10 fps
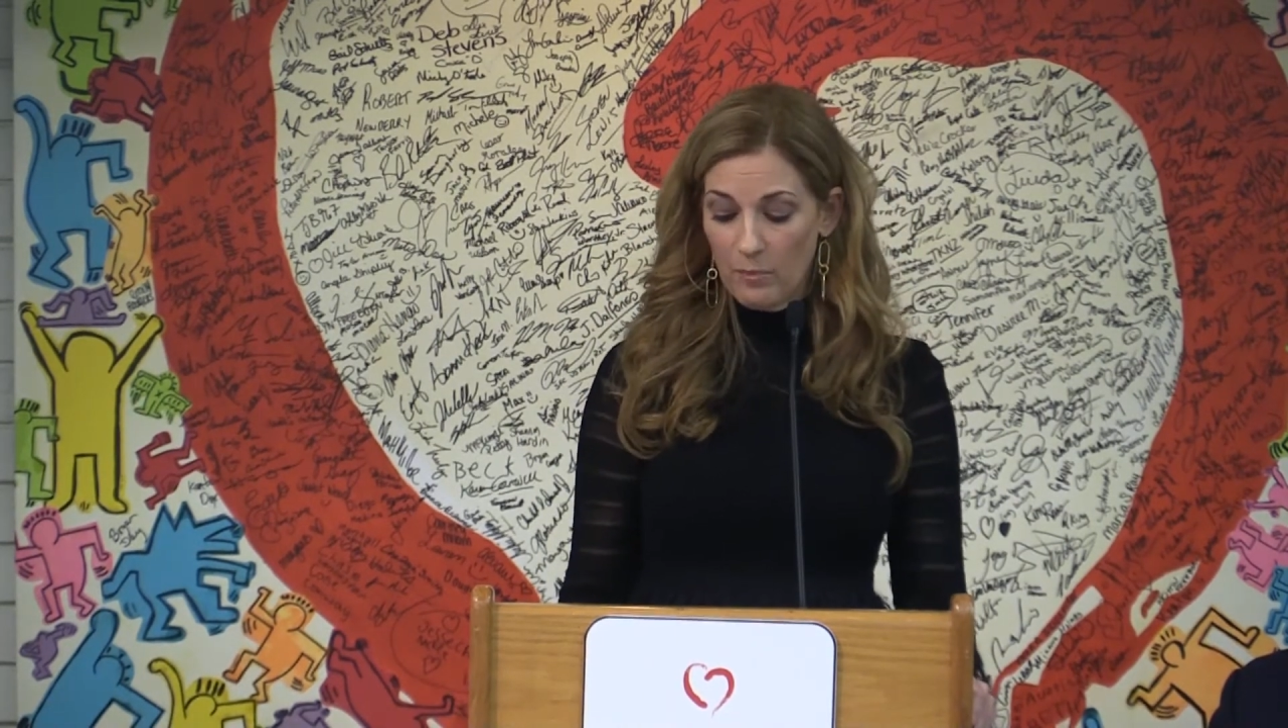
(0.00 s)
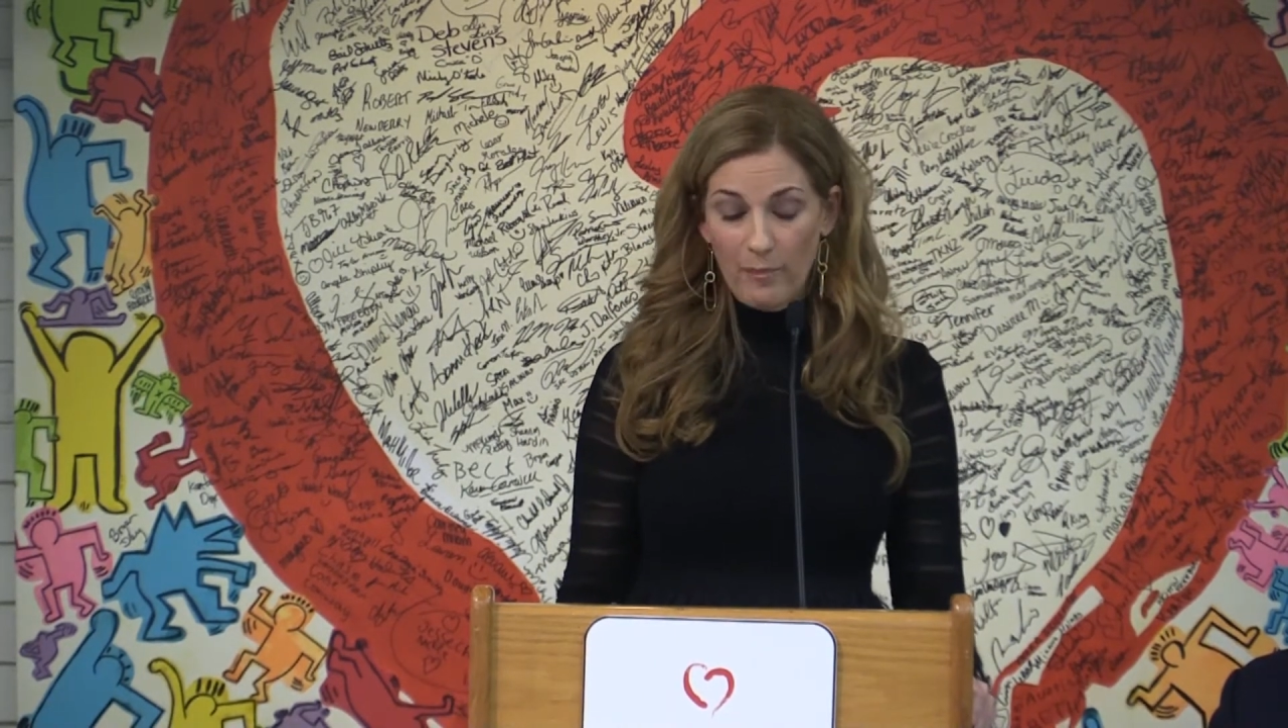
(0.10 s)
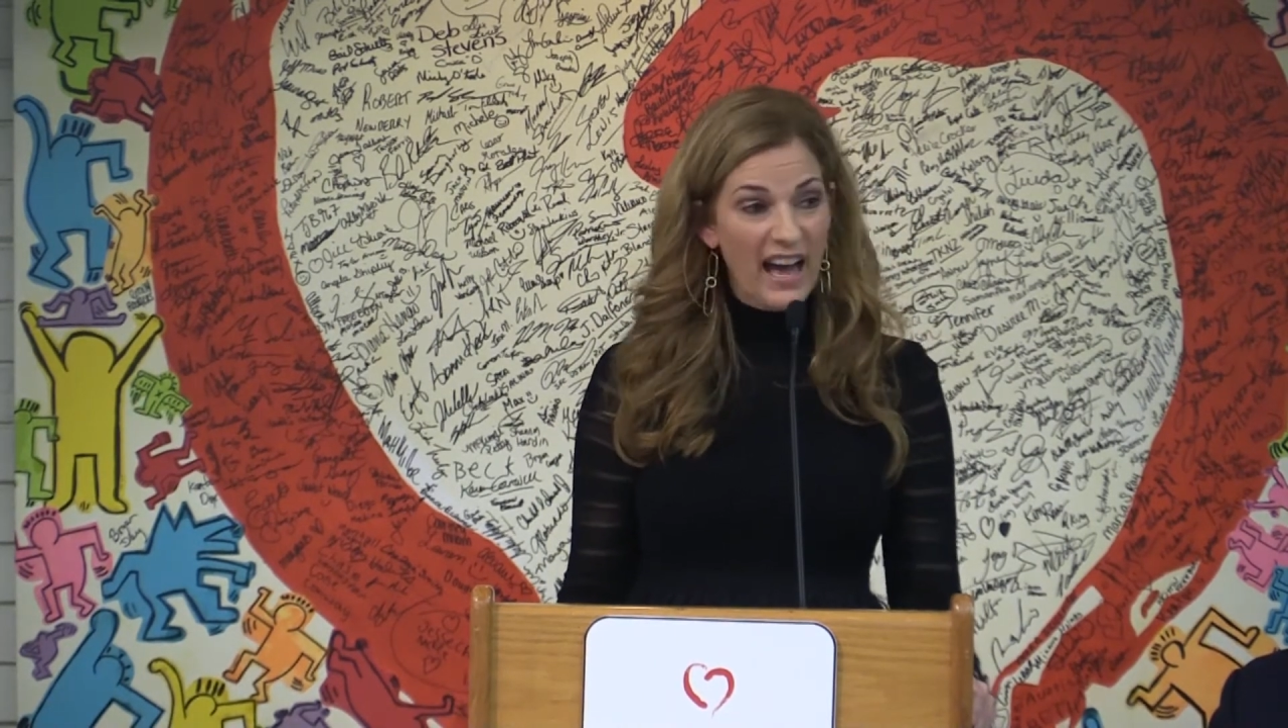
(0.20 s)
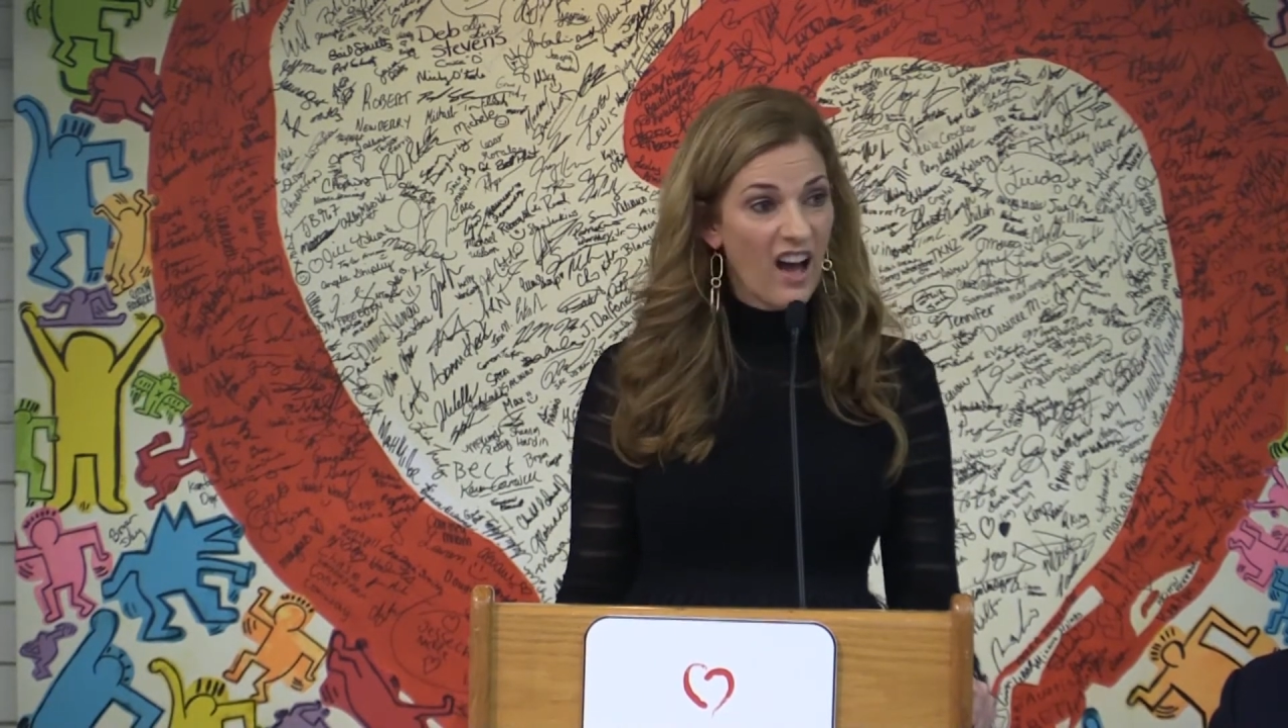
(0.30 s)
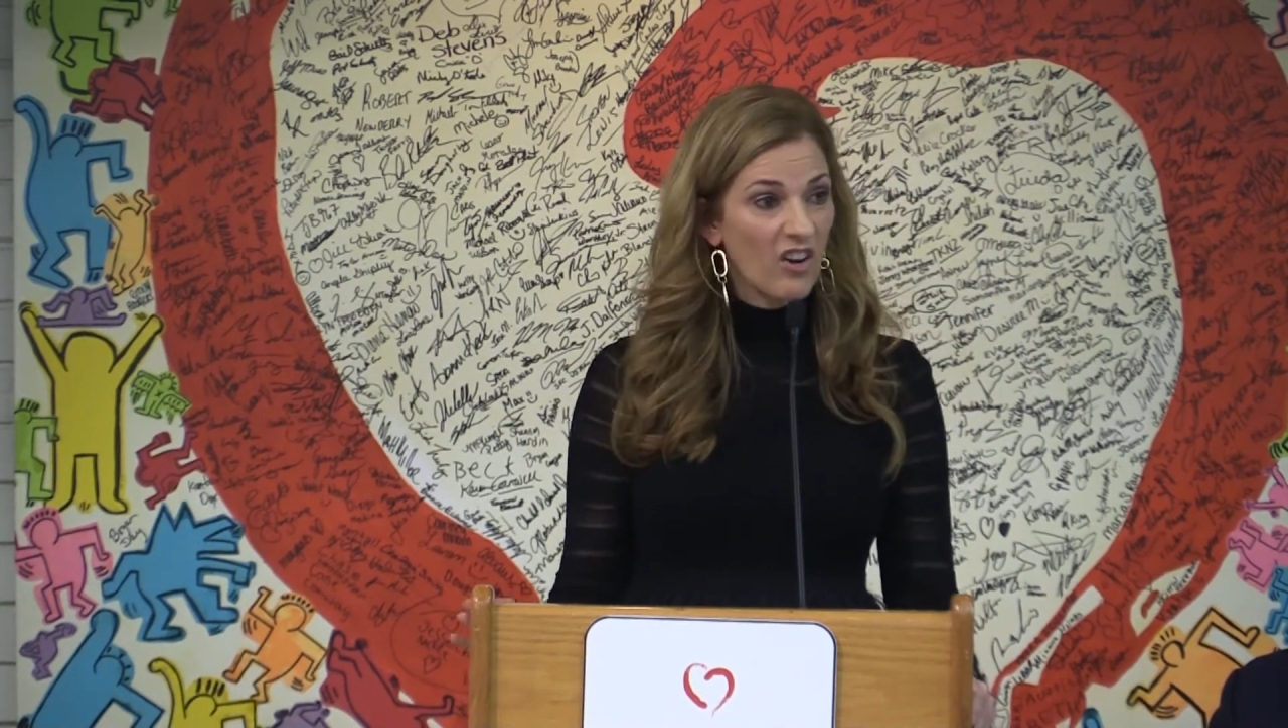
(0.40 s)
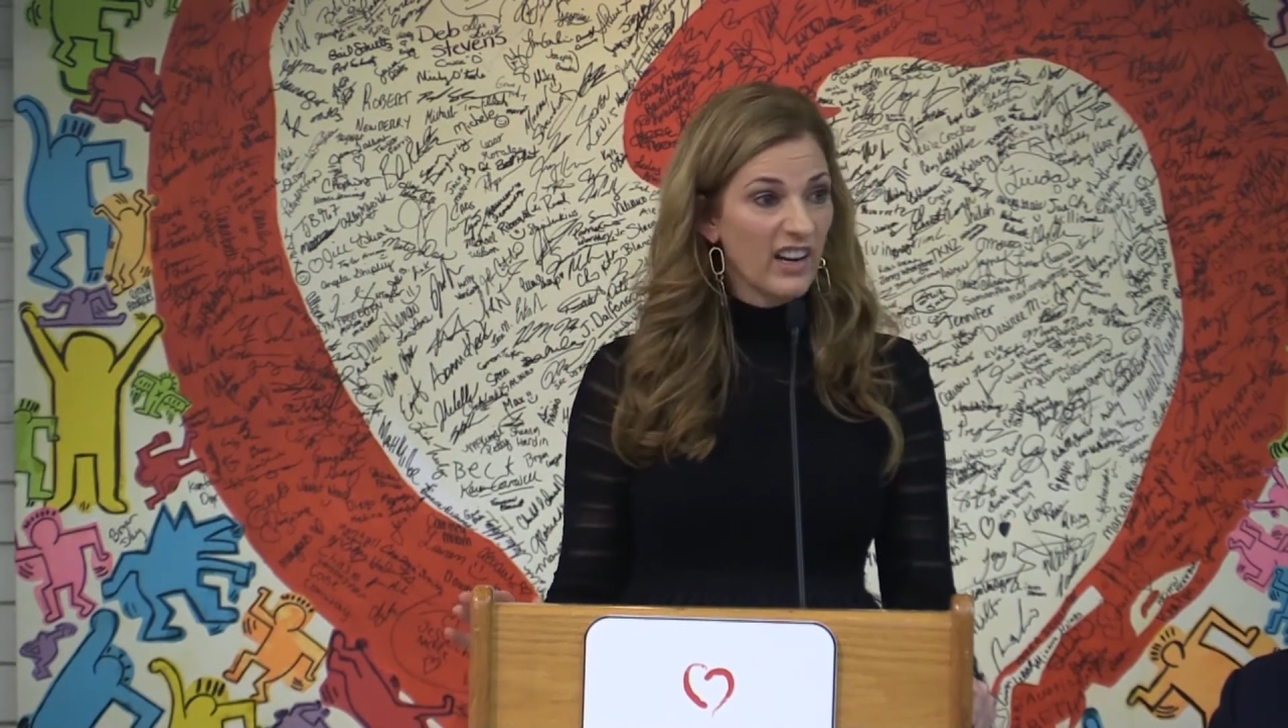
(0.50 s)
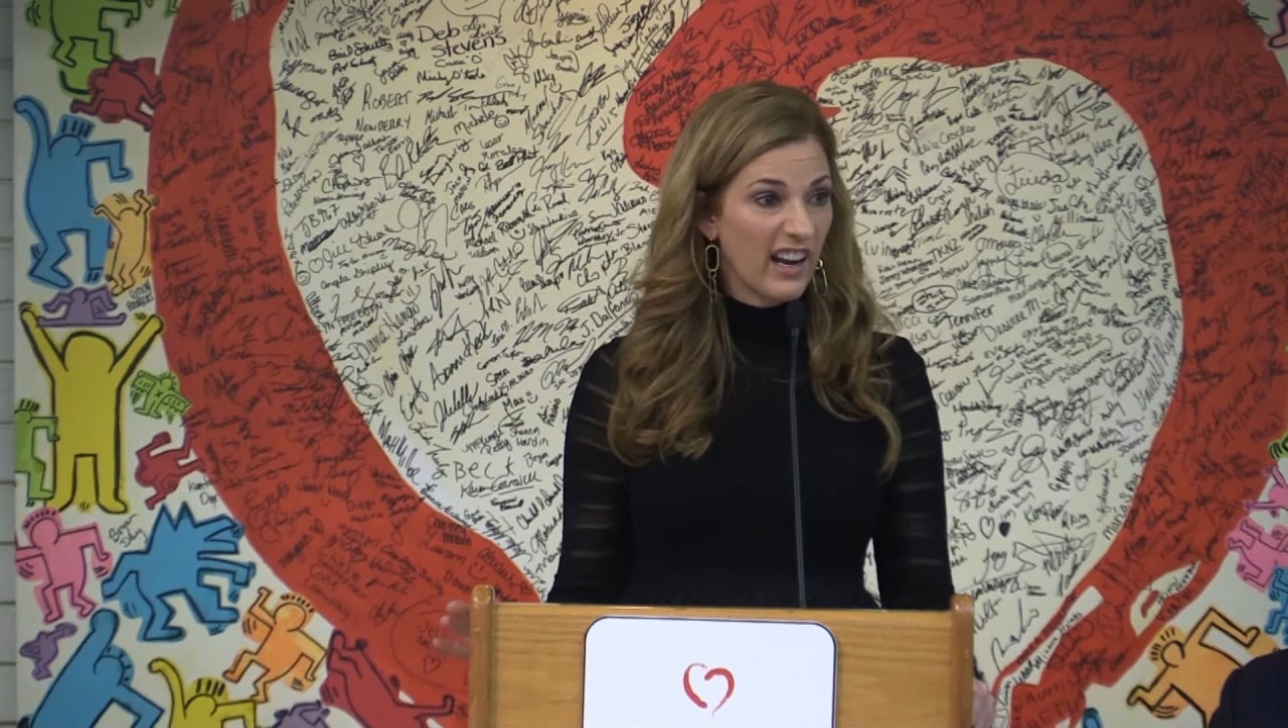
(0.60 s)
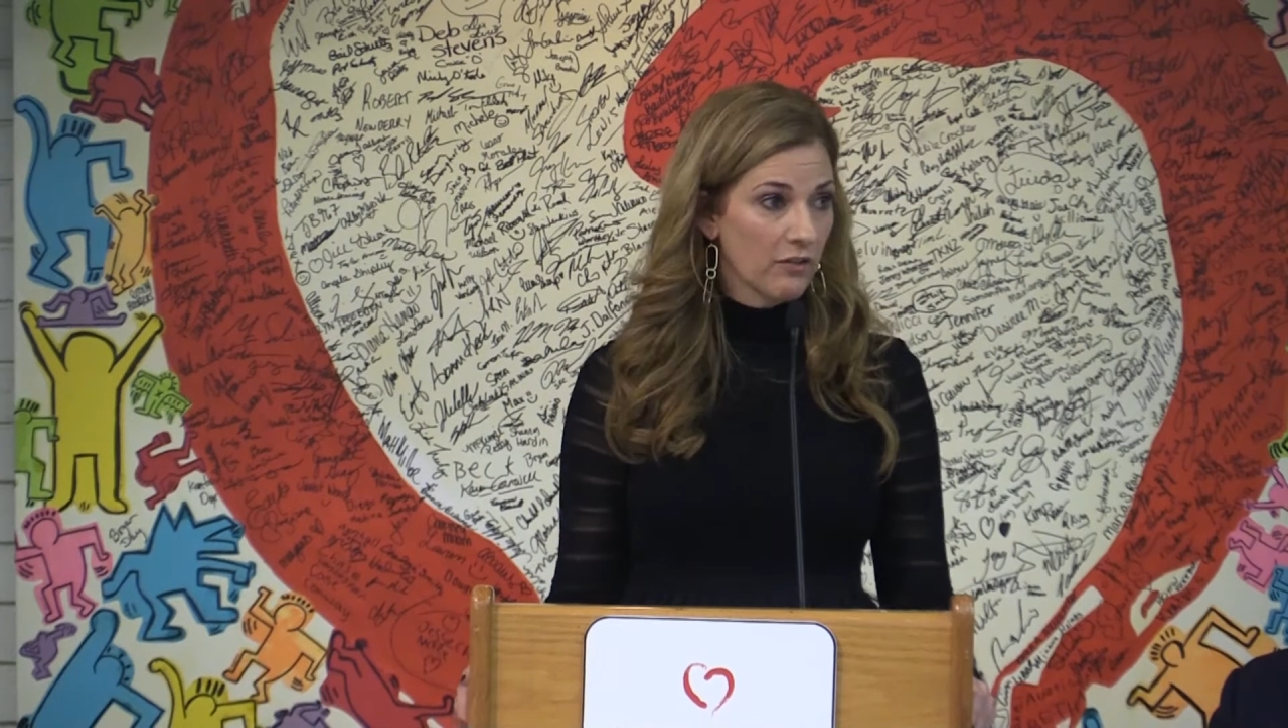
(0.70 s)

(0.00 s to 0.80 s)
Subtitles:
about